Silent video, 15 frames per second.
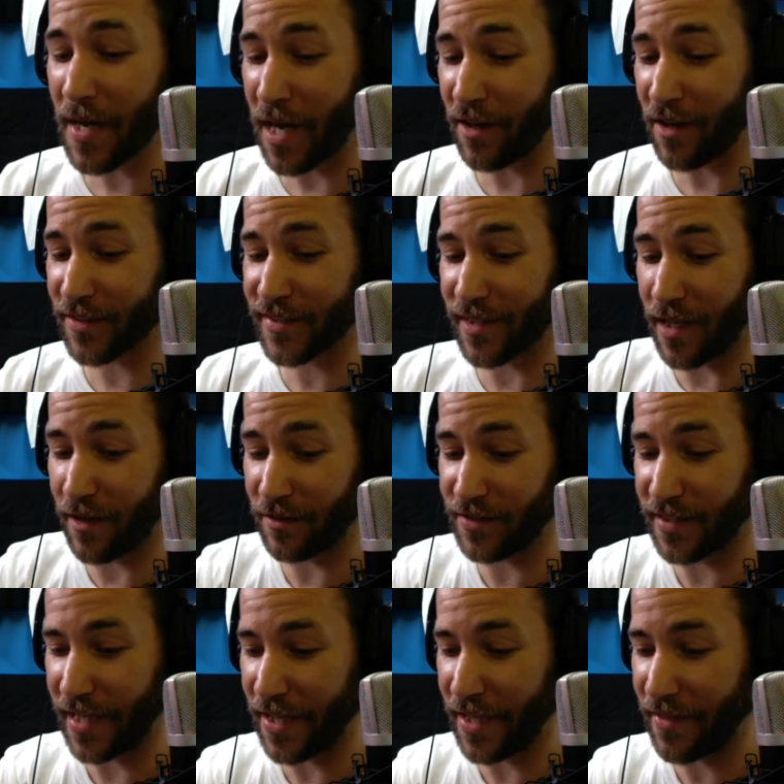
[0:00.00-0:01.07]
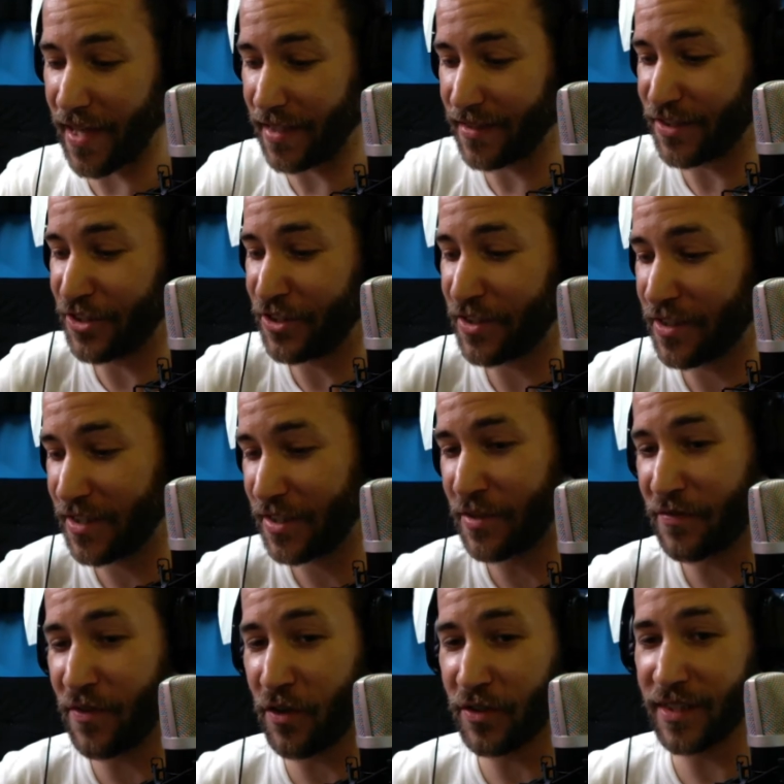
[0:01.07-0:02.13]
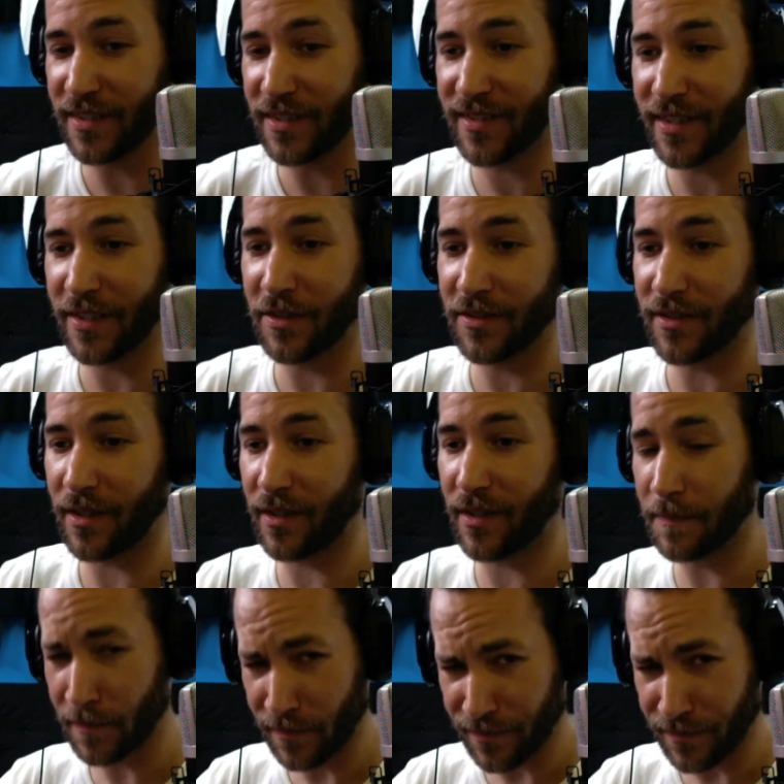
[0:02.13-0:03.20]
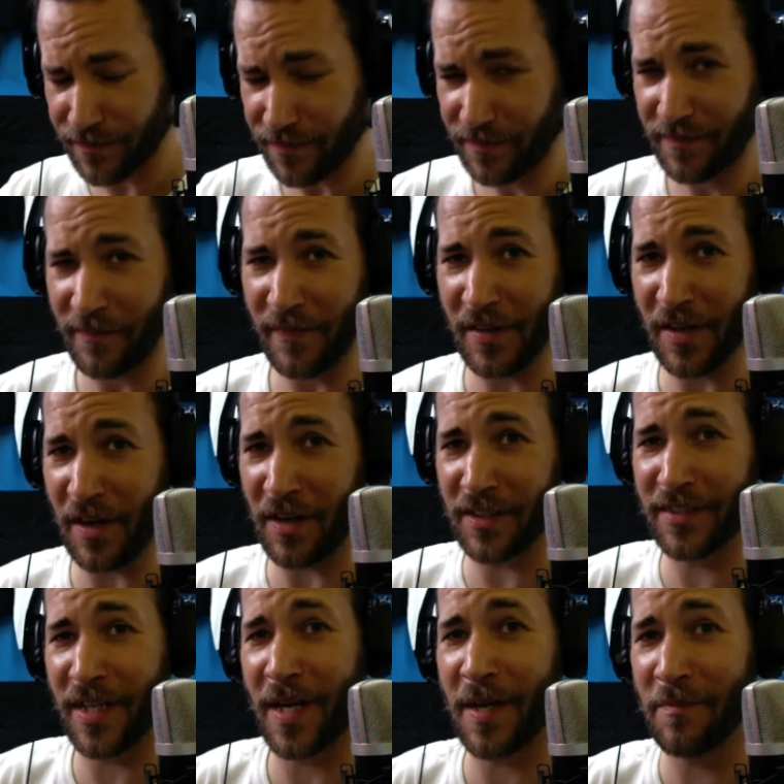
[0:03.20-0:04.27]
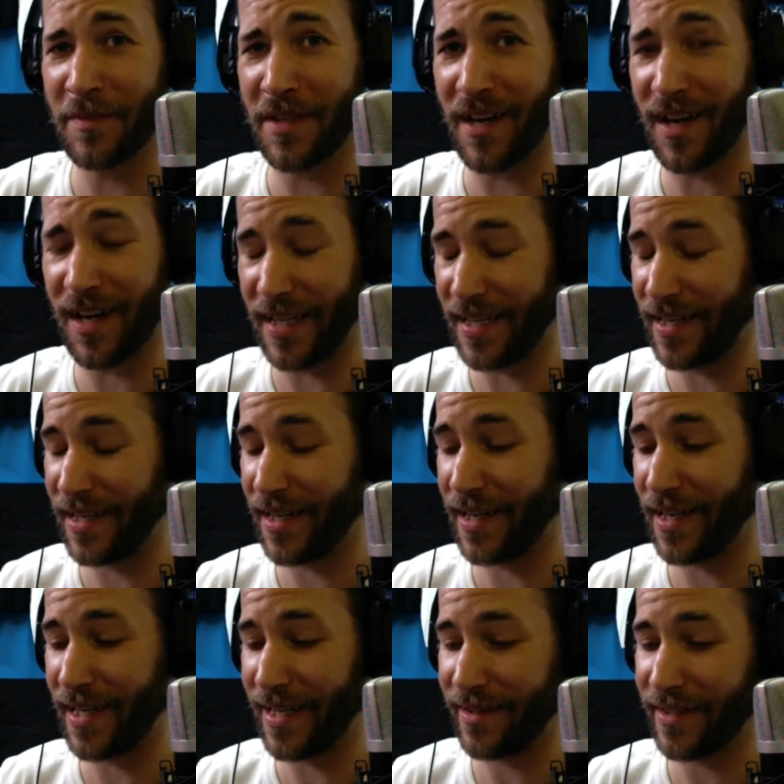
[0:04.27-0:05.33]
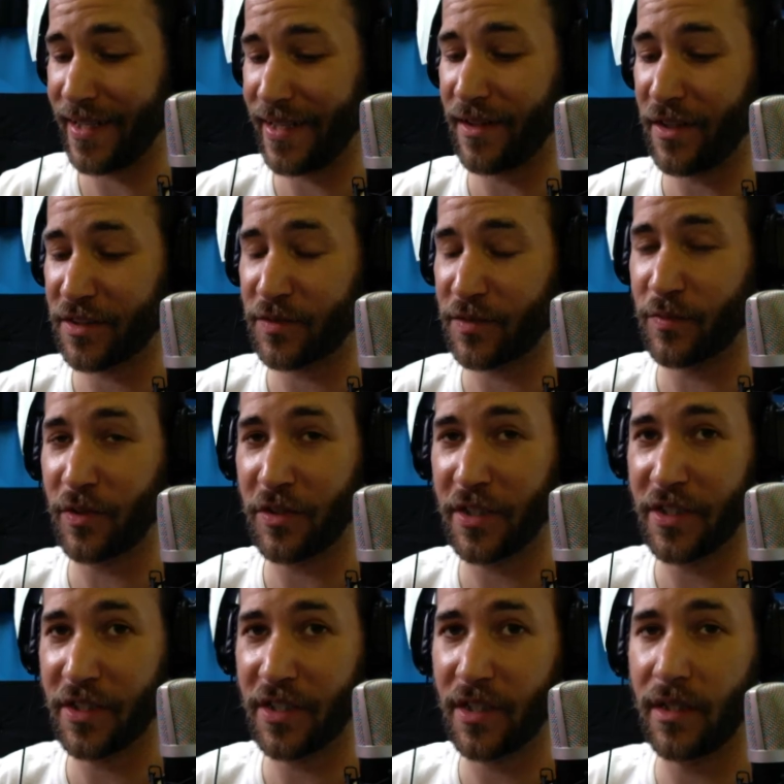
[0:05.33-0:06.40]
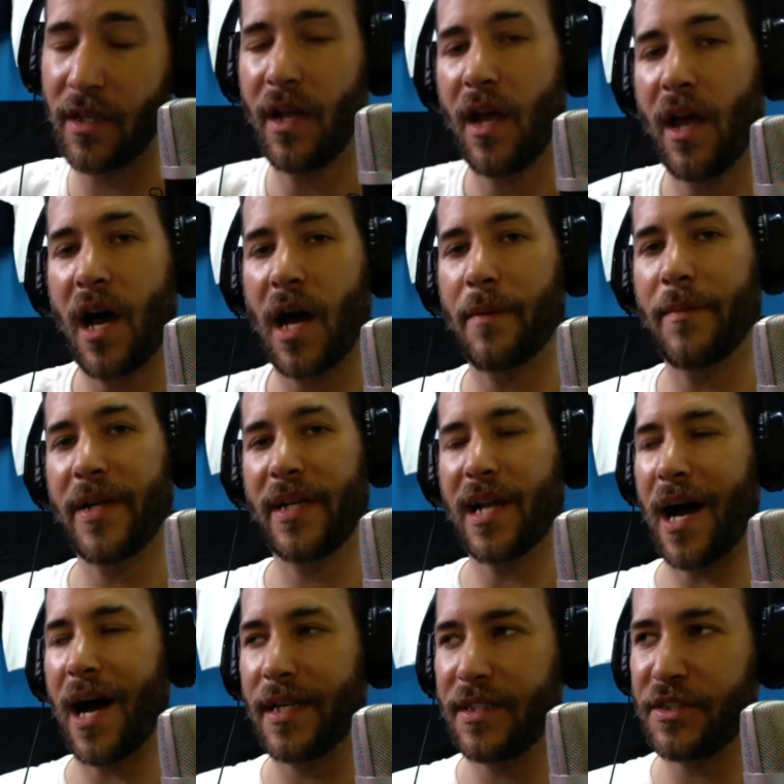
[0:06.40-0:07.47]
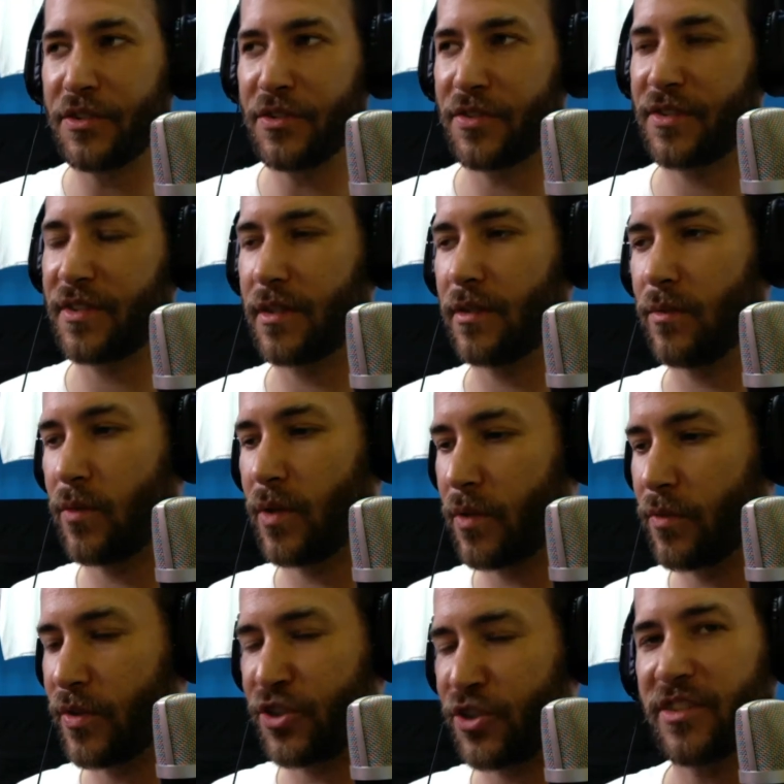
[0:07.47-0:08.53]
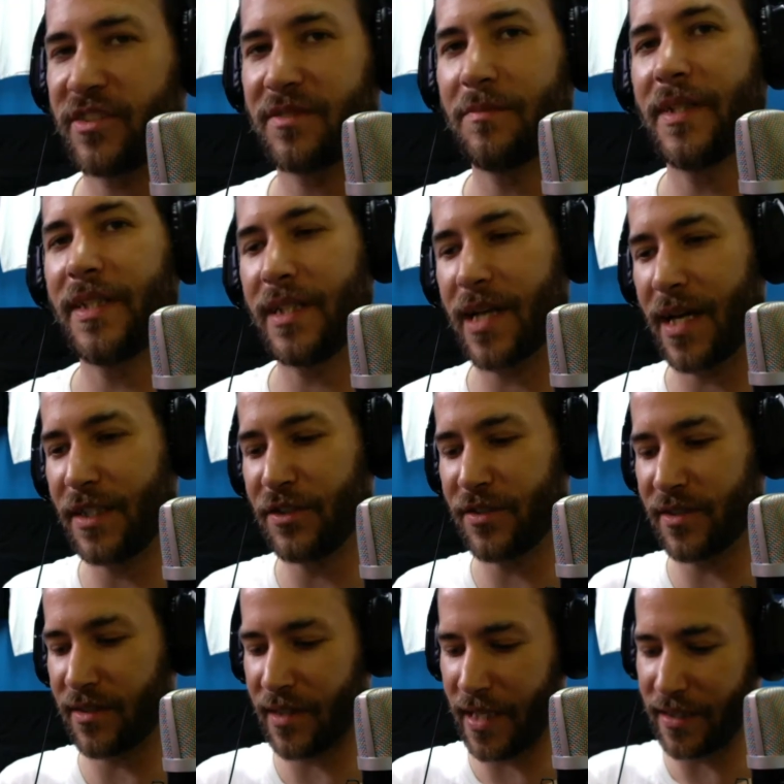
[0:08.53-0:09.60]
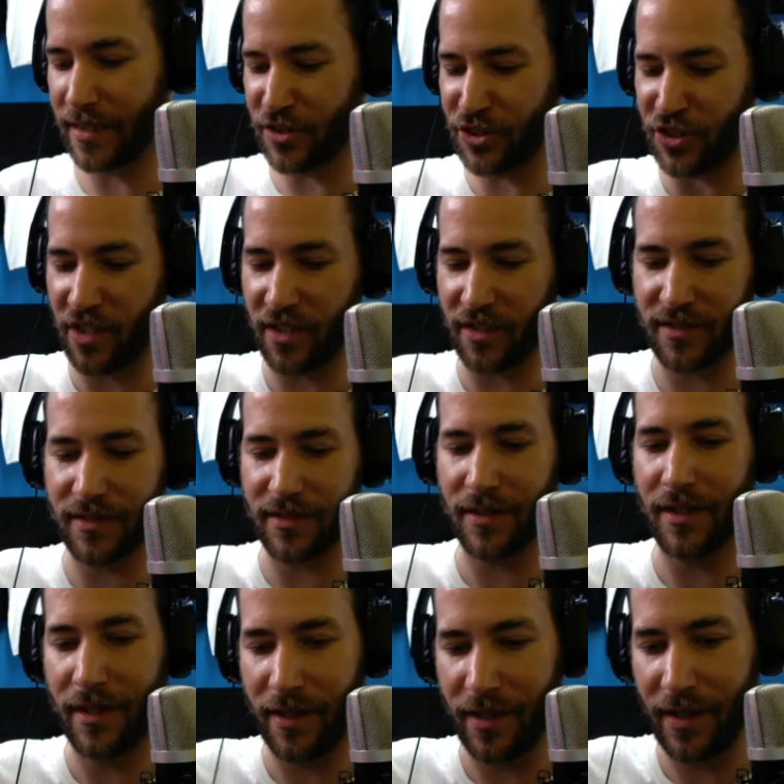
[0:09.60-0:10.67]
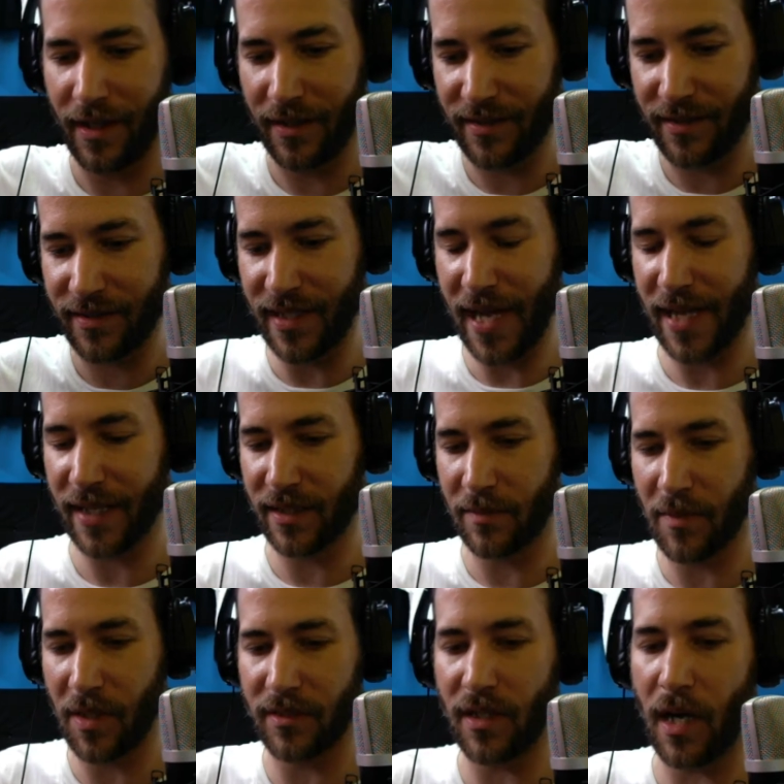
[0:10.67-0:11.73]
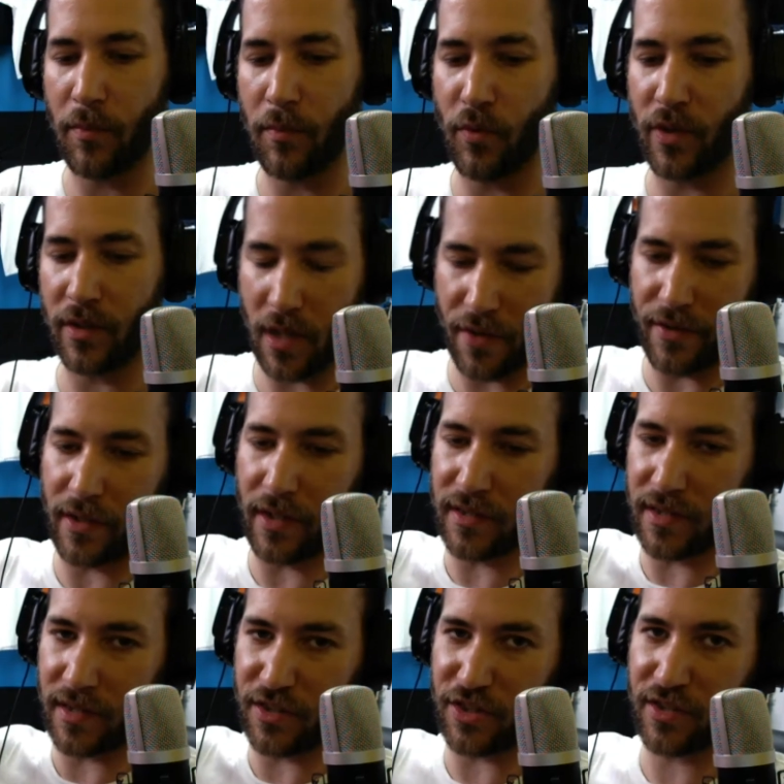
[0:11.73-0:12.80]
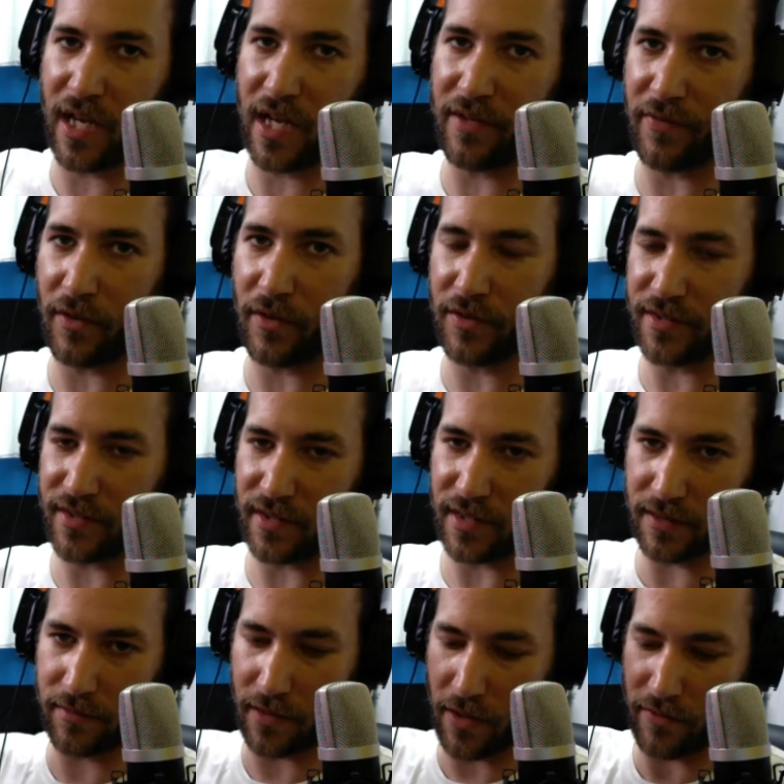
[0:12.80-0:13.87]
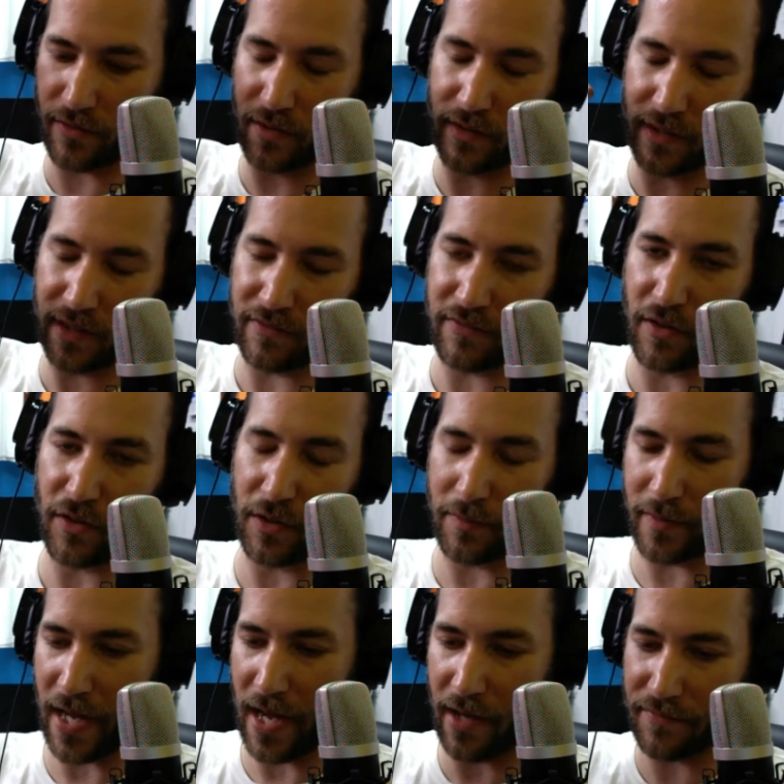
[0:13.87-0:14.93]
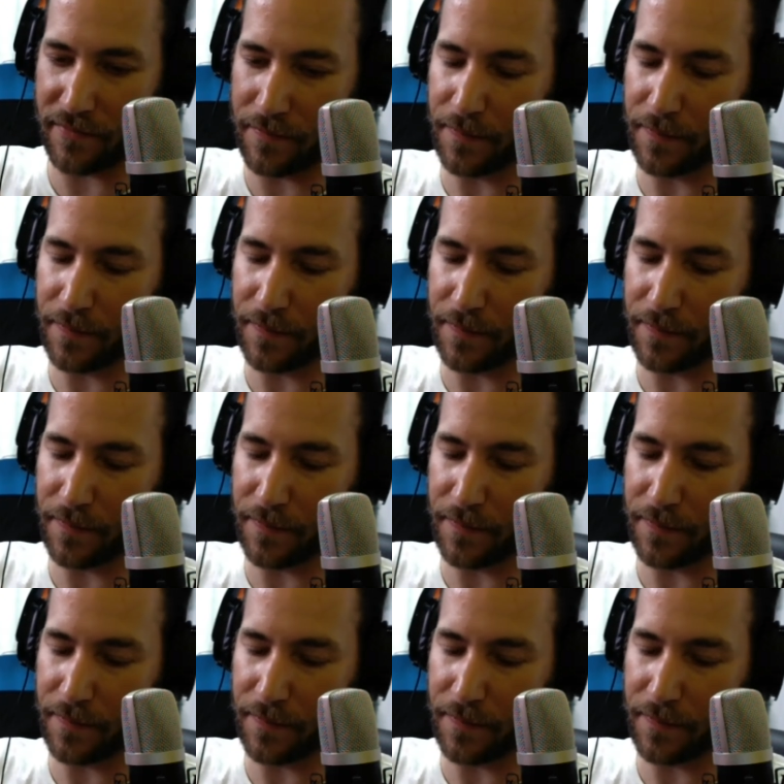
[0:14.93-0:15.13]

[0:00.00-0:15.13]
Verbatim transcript: I'll I'll say that your your folding skills are it looks Our top not eh, yeah, it, it looks really good. I mean, I used to when it was just me, I used to take the shirts stack them on top of one another, and then just kind of fold the sleeves over and then fold them in half,